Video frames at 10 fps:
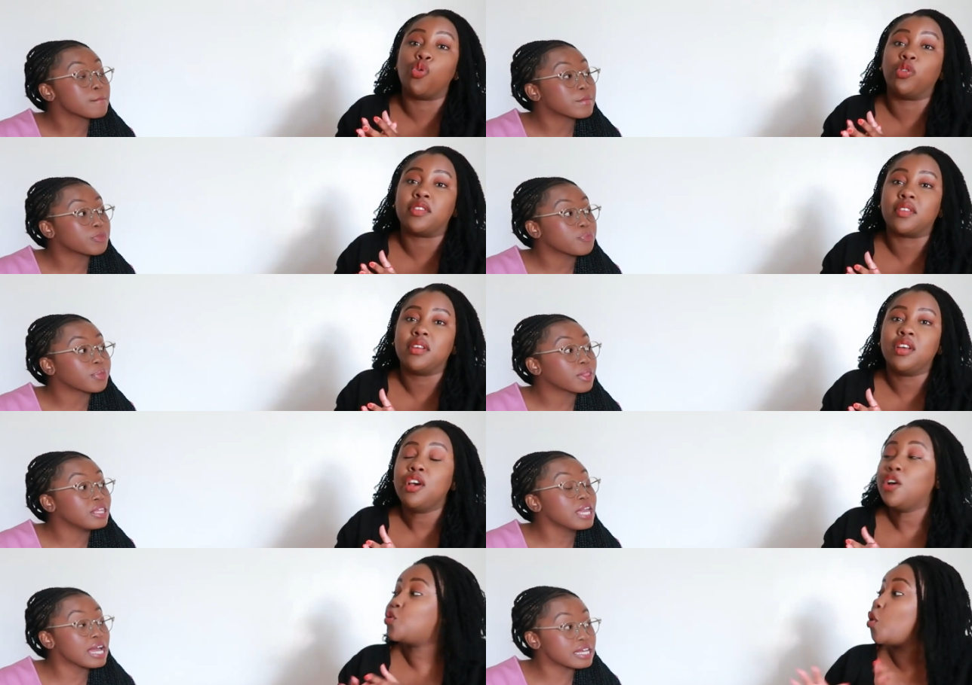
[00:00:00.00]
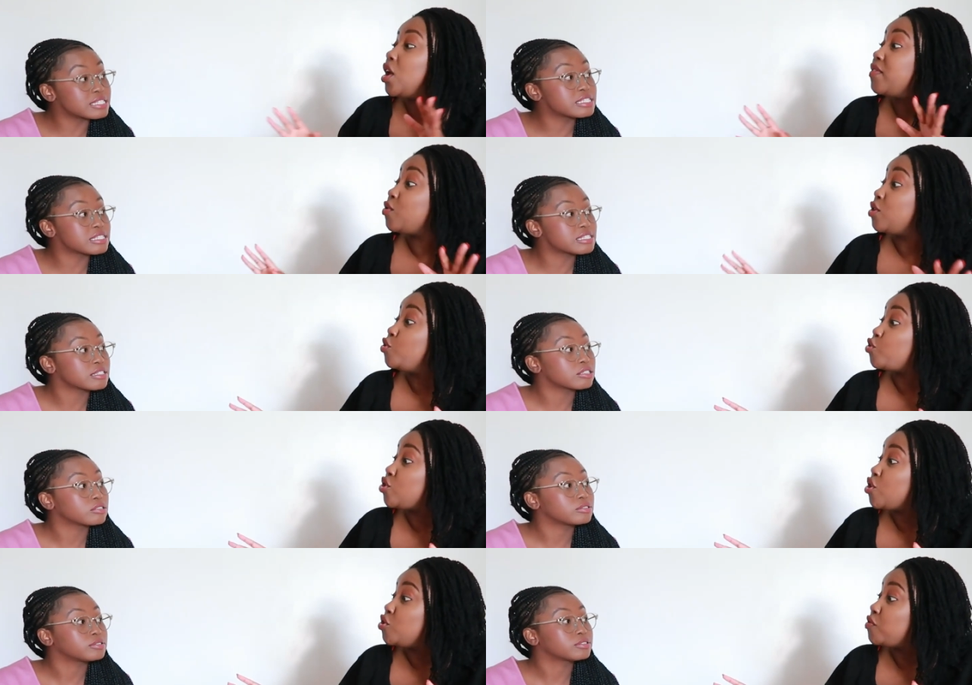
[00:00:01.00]
Speaker 1: roles. Yes. So even when you
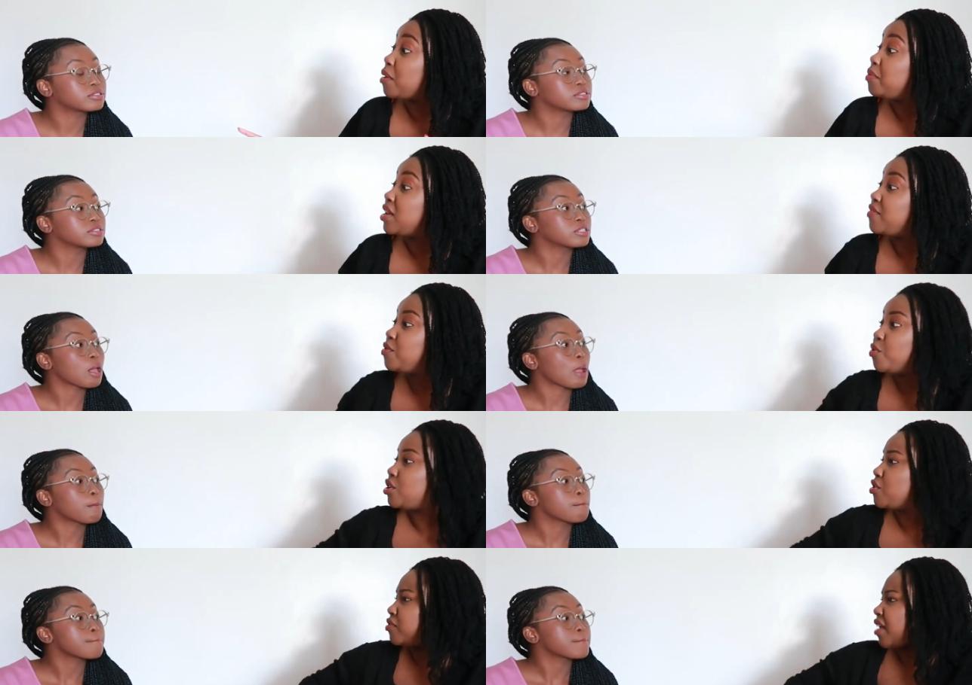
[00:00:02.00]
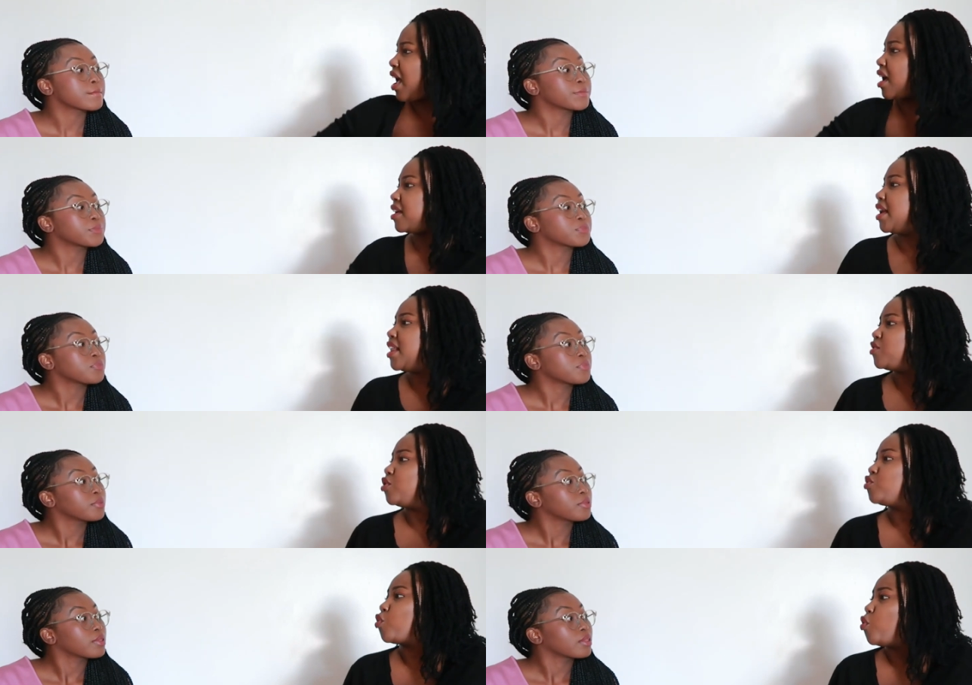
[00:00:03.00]
join your new family, everybody knows ah Kayla is
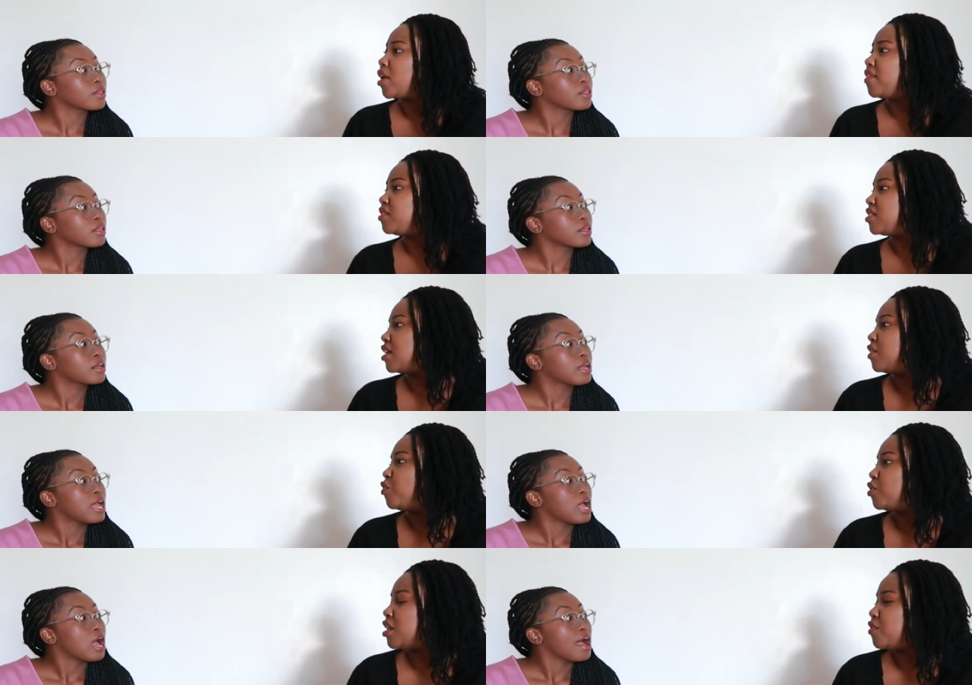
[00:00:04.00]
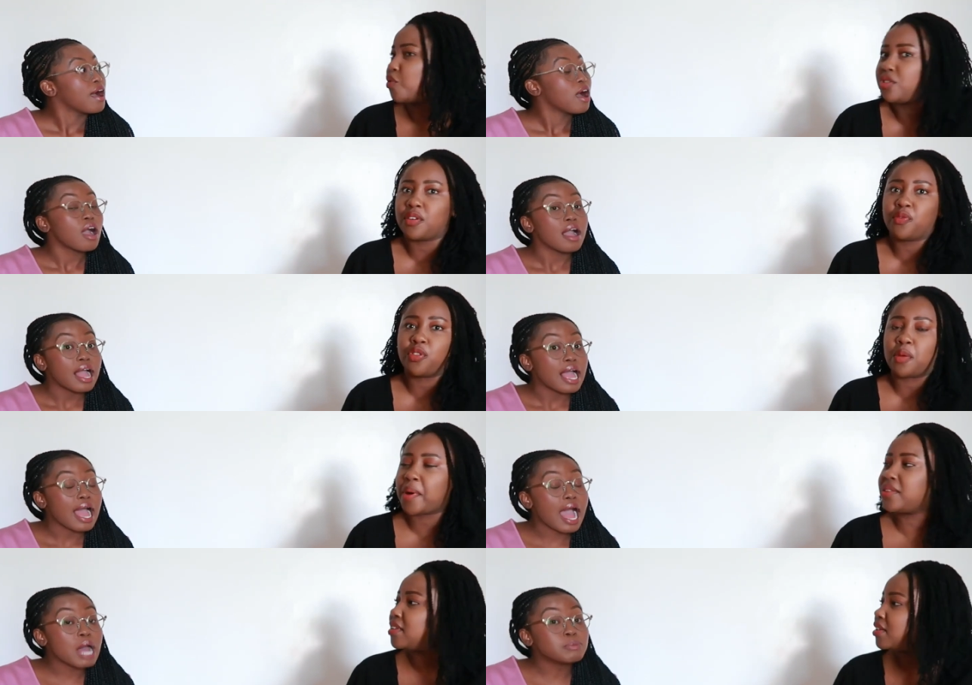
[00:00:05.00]
going to cook everything for the for the for the
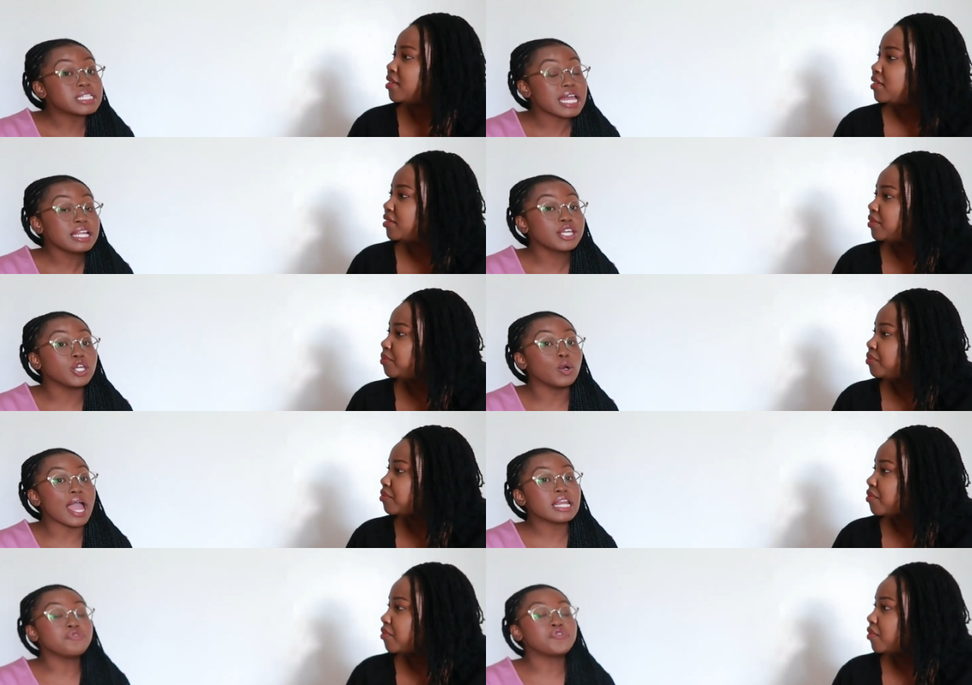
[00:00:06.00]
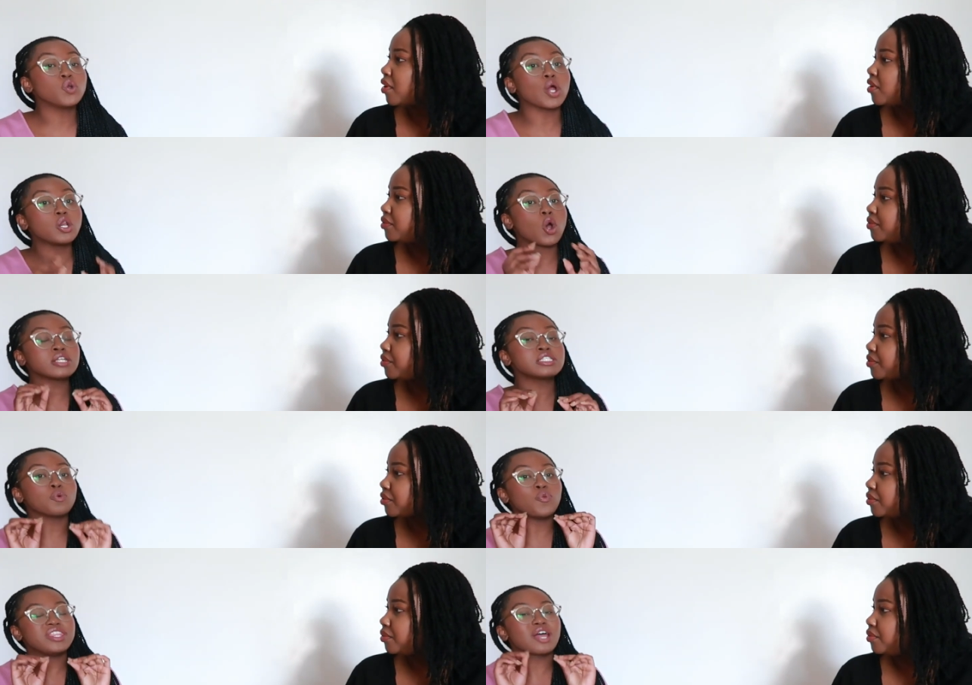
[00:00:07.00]
party.
Speaker 2: I'm telling you, and if you're
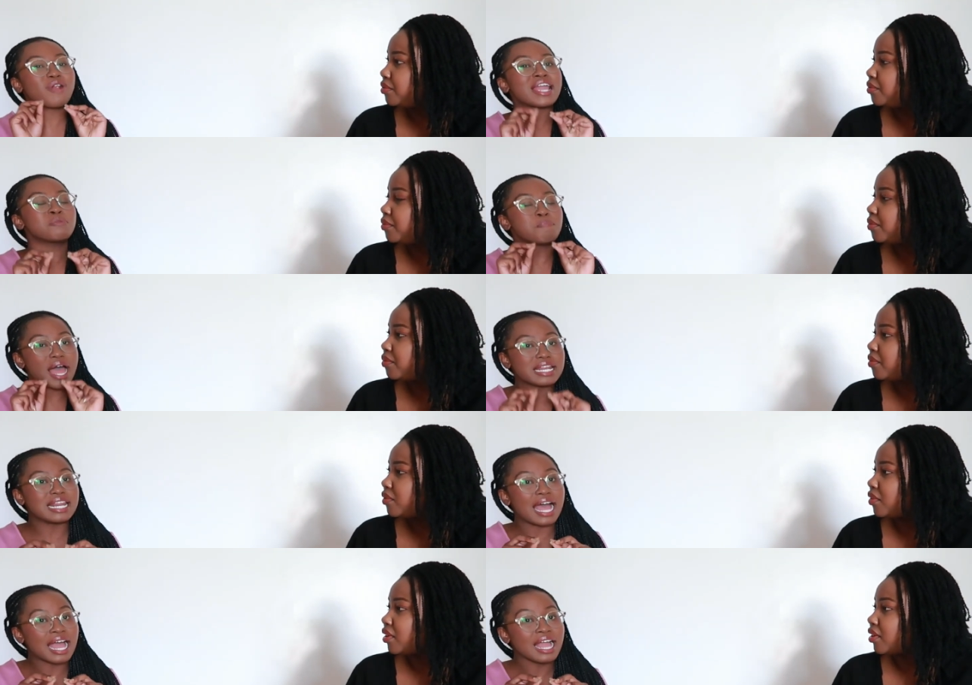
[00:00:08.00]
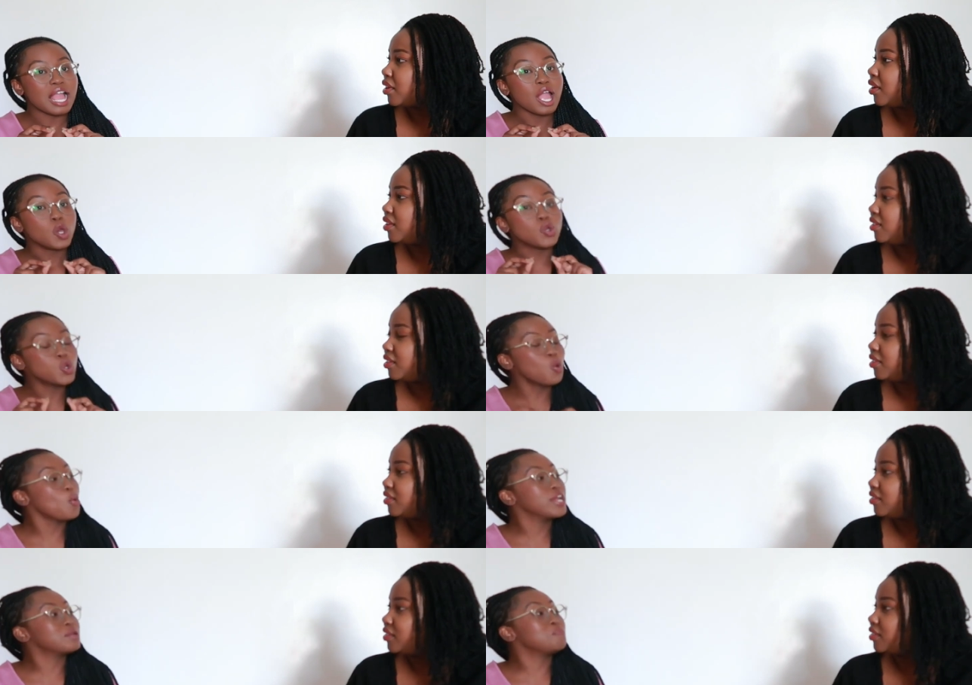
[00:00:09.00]
not with the right partner, you
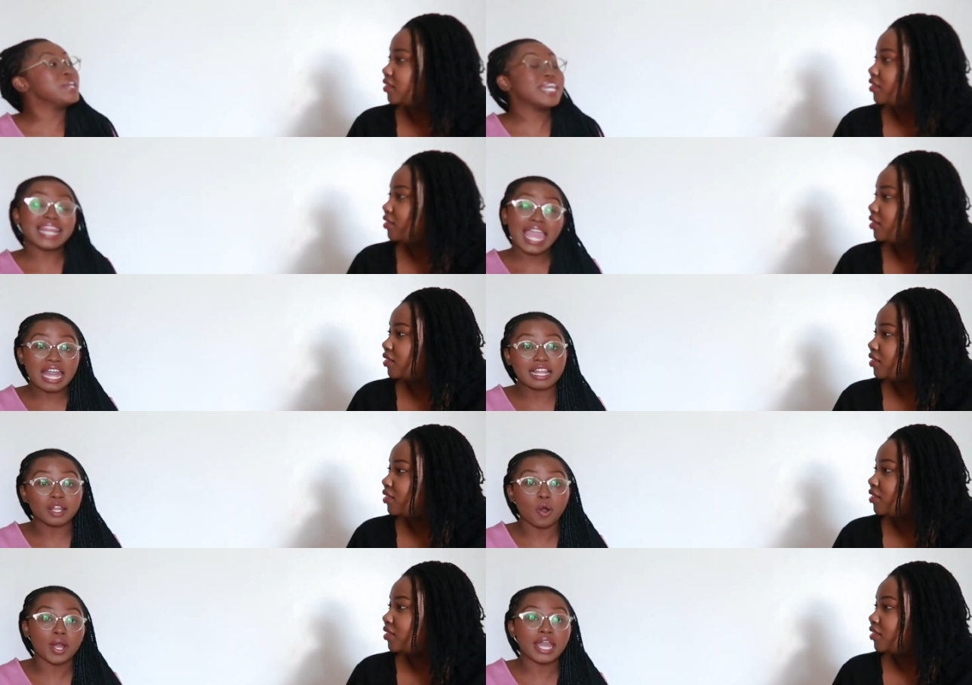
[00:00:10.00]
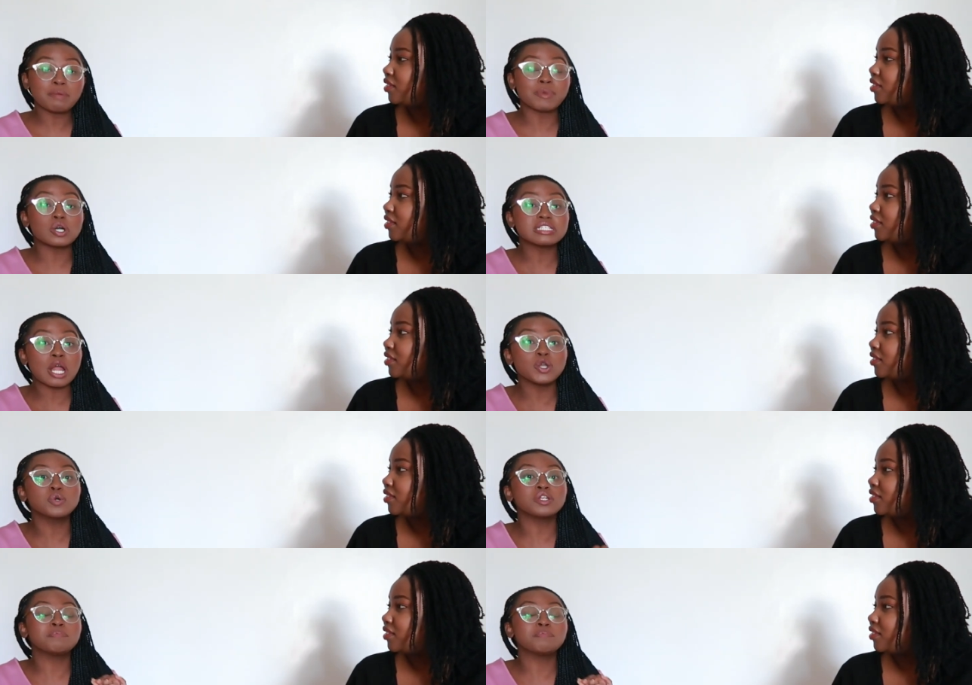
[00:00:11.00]
will be in hell, okay? Because now you